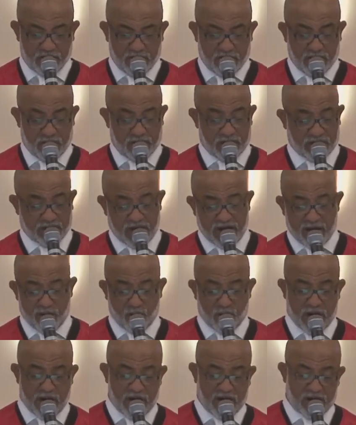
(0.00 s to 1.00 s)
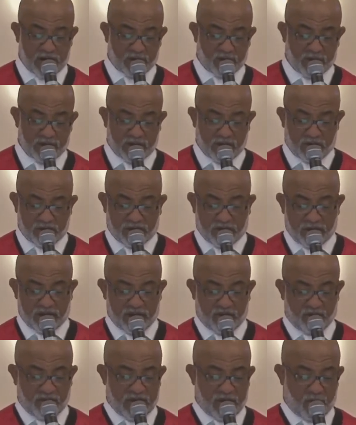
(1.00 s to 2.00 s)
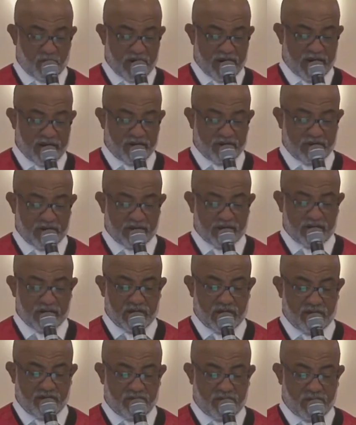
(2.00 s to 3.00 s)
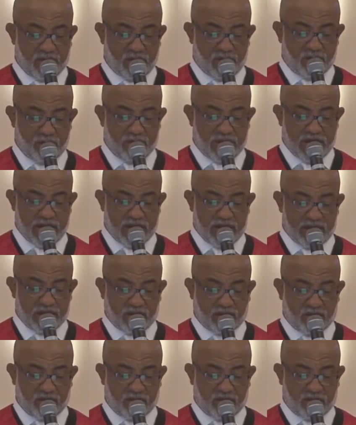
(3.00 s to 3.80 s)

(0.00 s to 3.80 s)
In the same way, husbands ought to love their wives as love their own bodies.